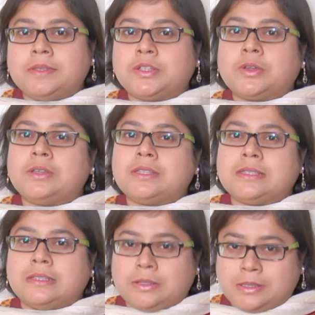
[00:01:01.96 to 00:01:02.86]
which
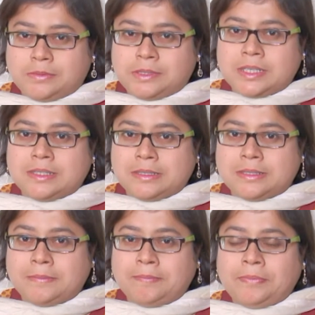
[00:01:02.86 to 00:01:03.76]
causes lots of
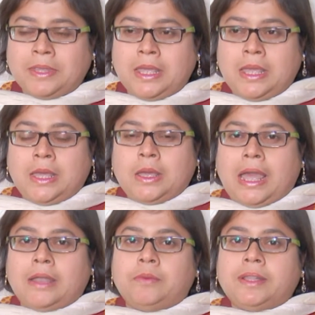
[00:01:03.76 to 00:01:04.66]
seizures.
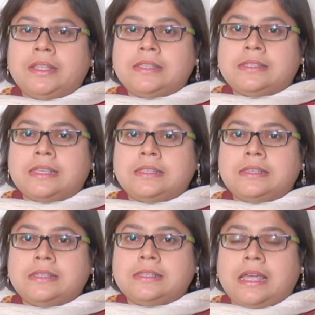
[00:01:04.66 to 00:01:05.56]
And when these
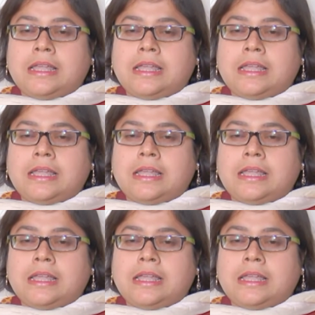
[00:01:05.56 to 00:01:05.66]
seizures,